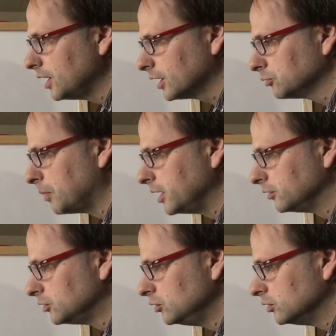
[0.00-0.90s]
X
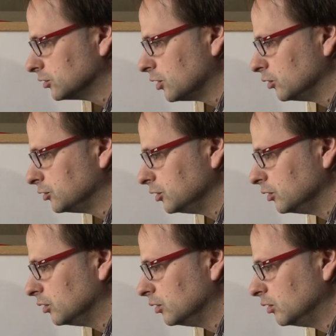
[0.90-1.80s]
minus 2 just goes
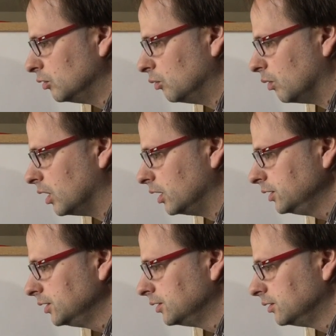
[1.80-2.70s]
to 1.